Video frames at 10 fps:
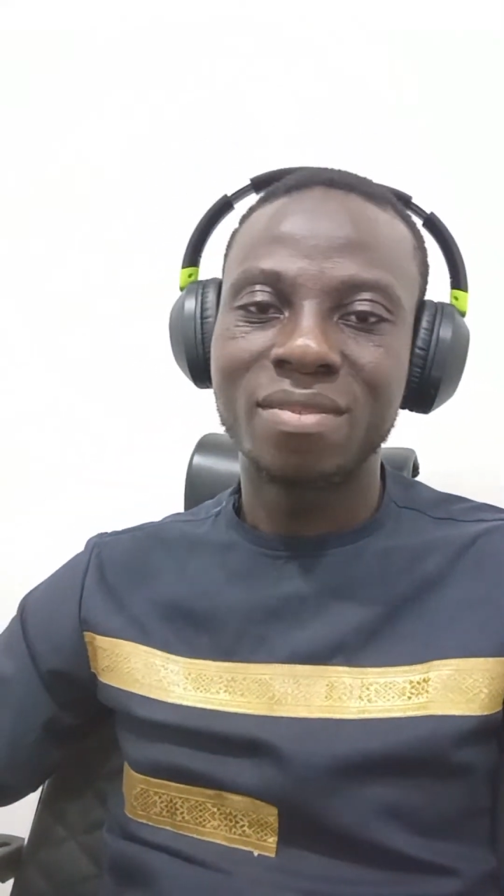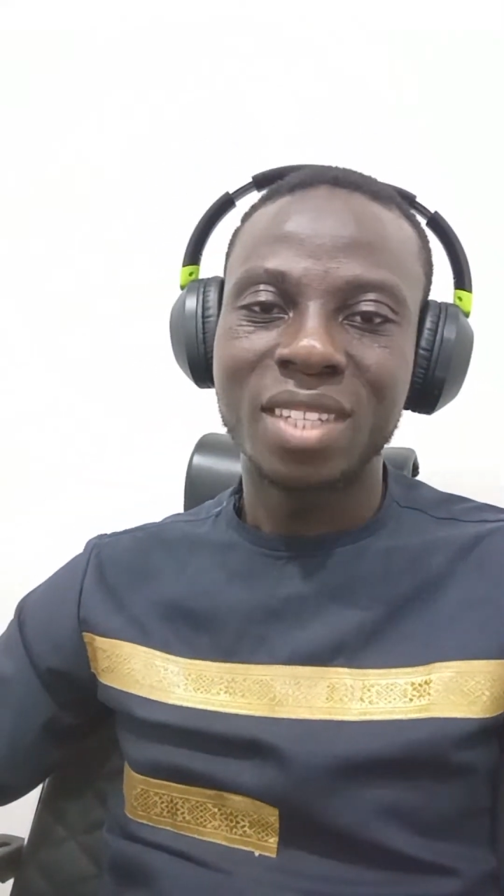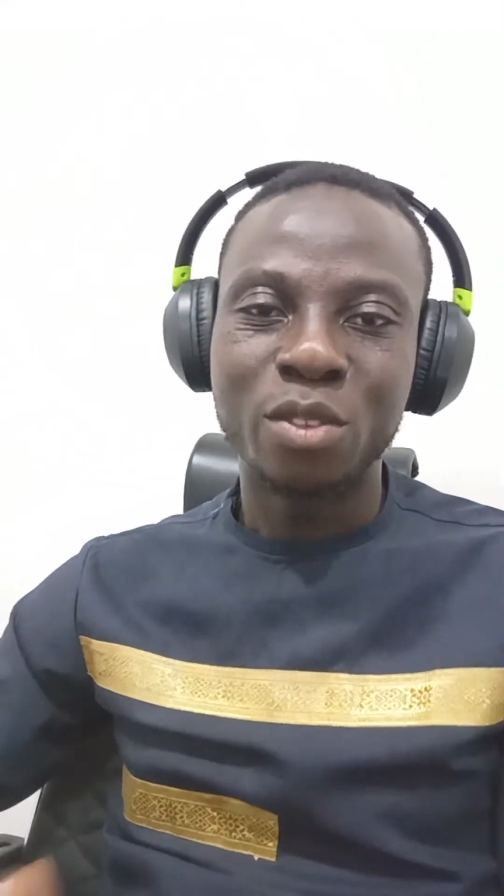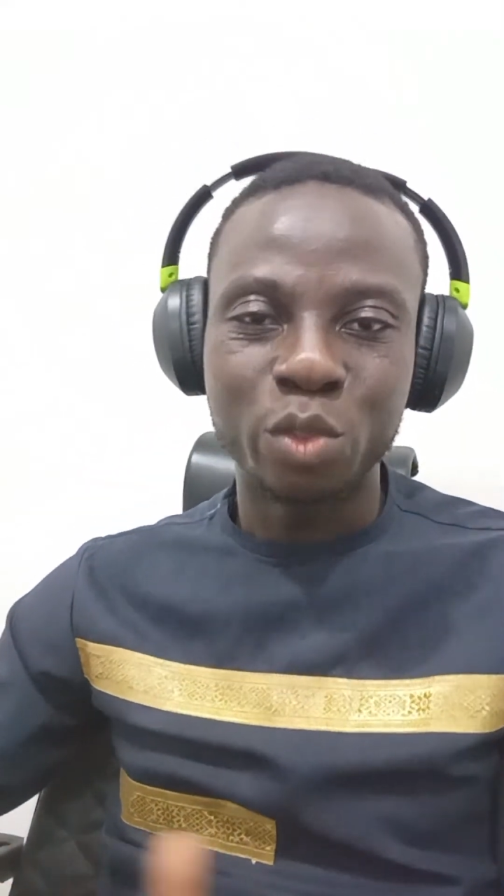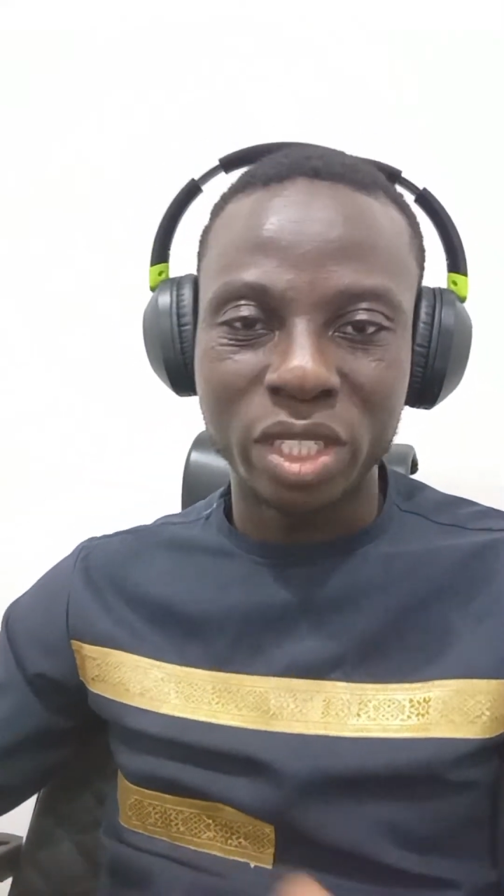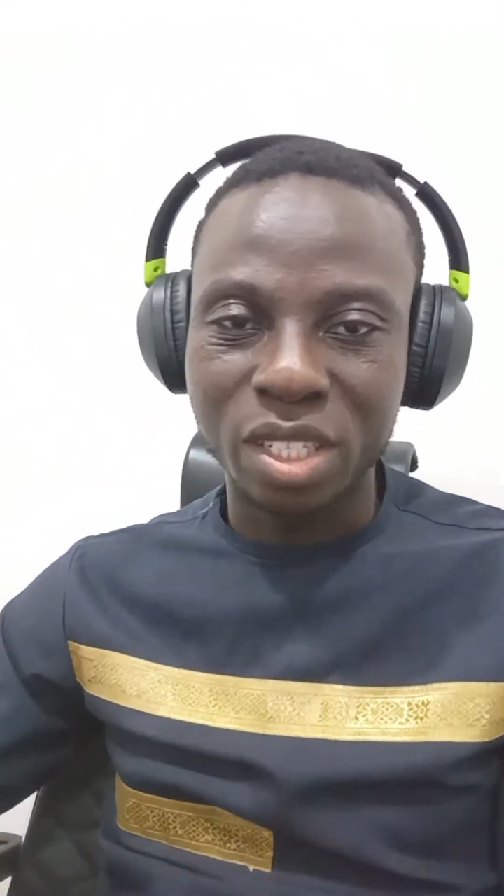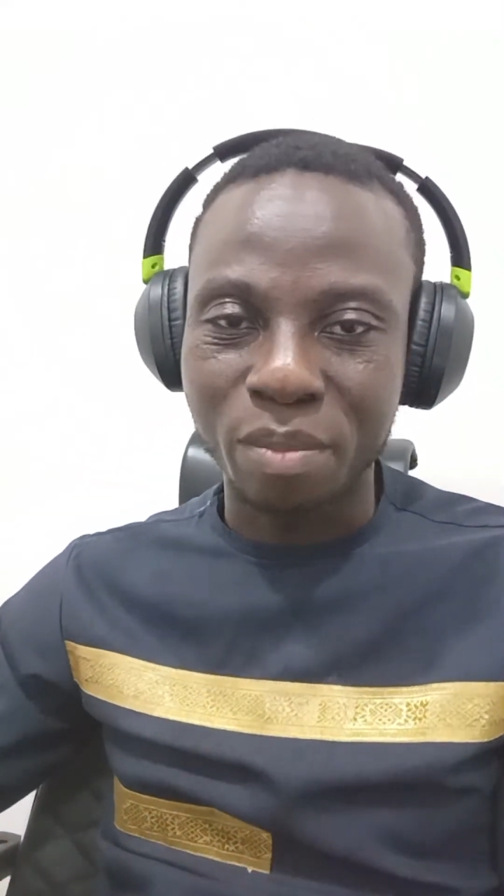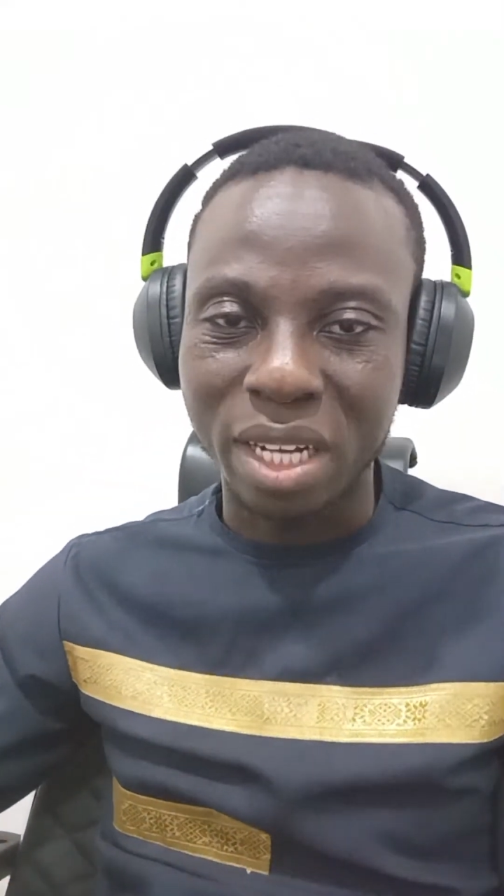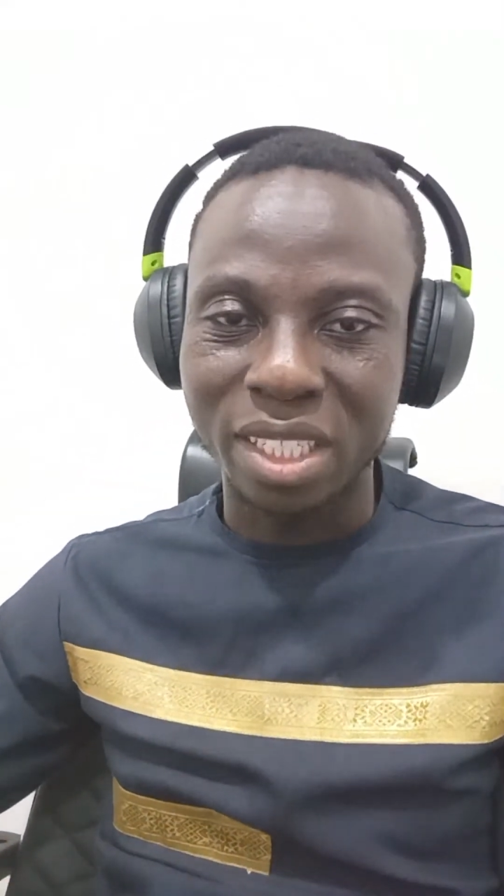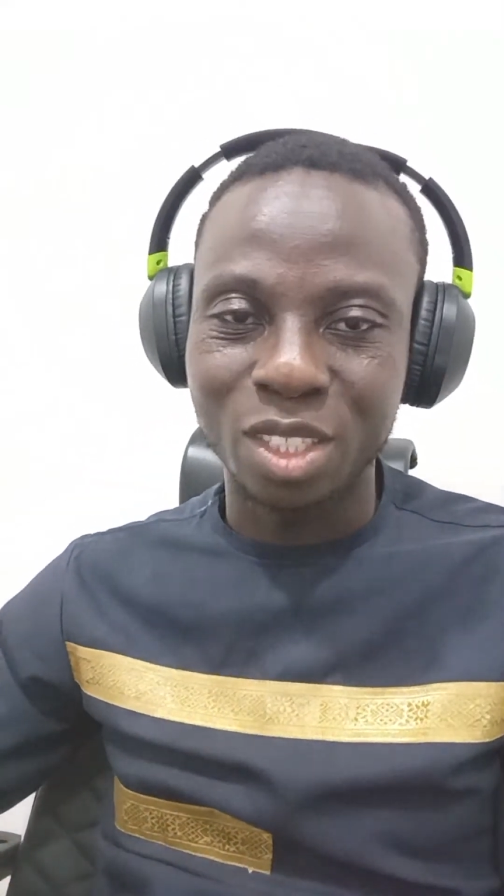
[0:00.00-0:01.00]
risk
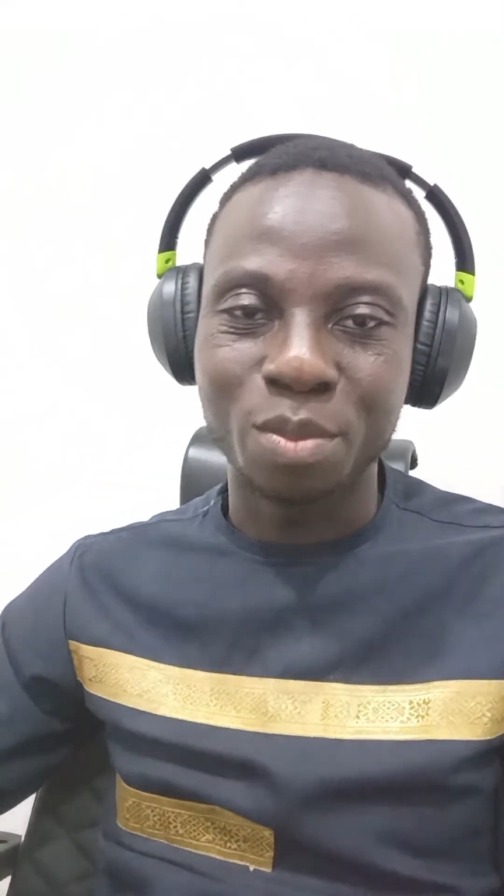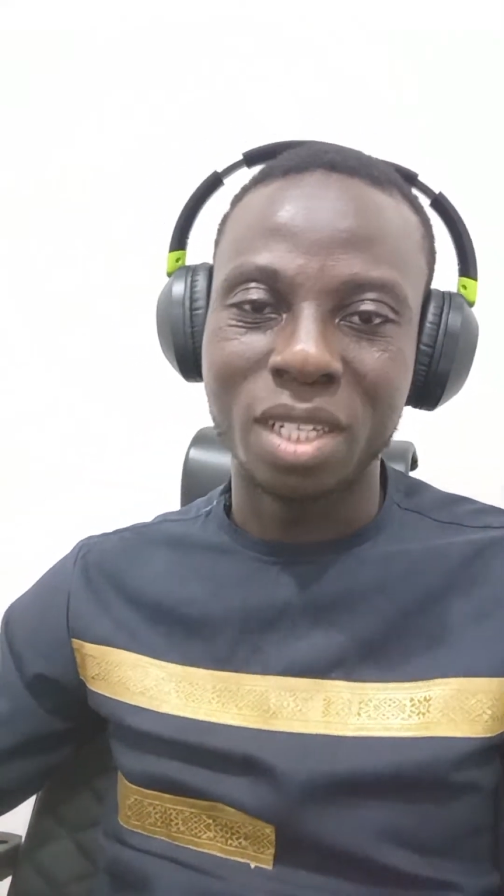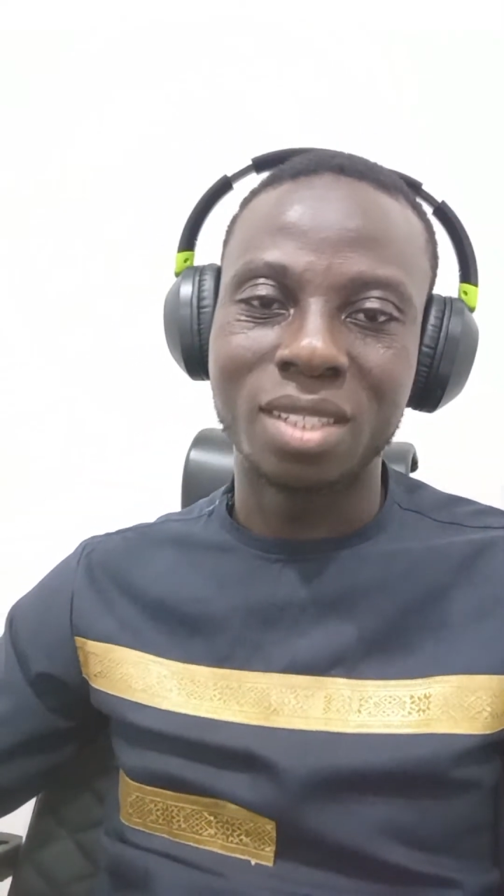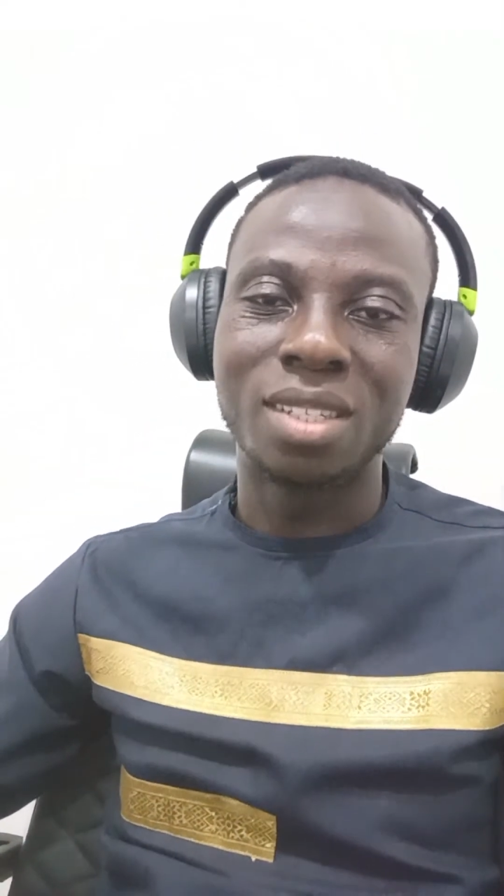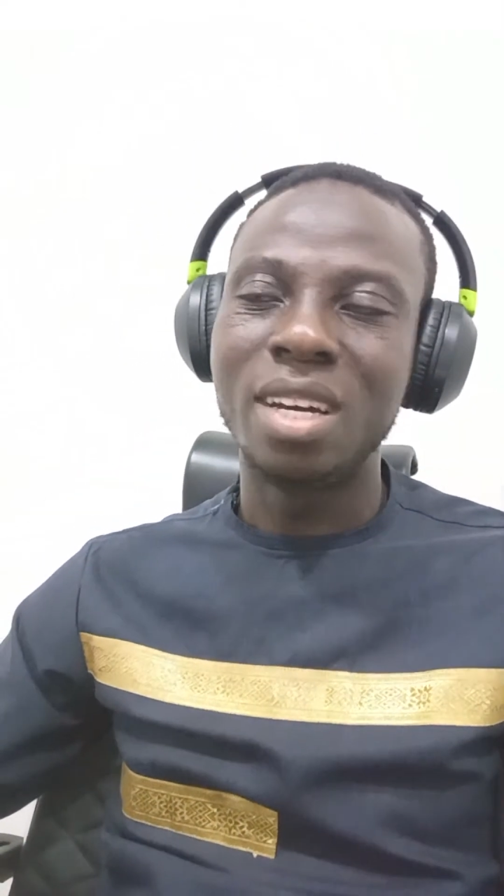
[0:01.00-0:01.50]
management.